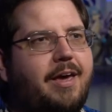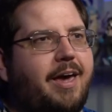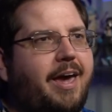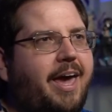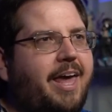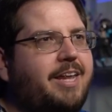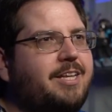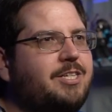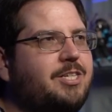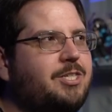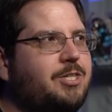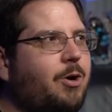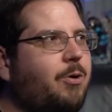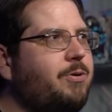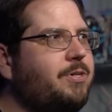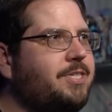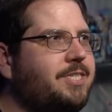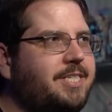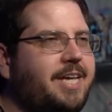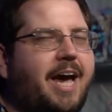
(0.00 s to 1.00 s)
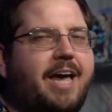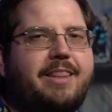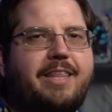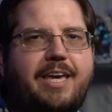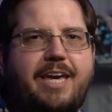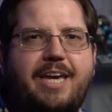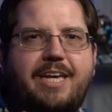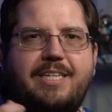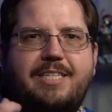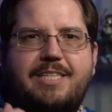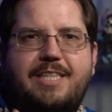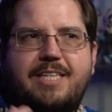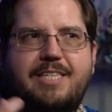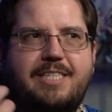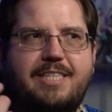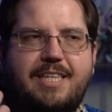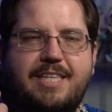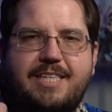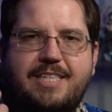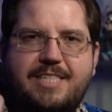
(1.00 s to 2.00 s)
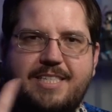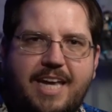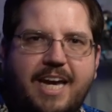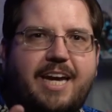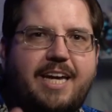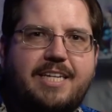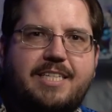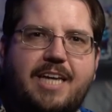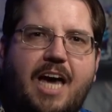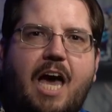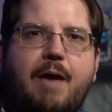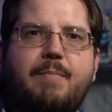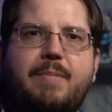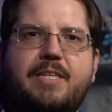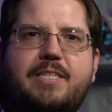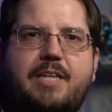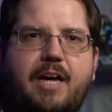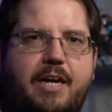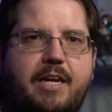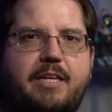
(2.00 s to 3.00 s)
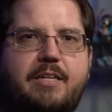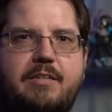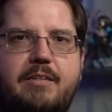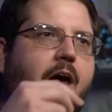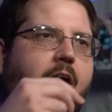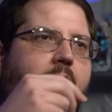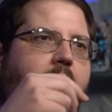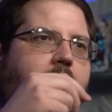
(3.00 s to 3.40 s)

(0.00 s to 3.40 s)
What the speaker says: And it's so sad that this is the second time he's done it.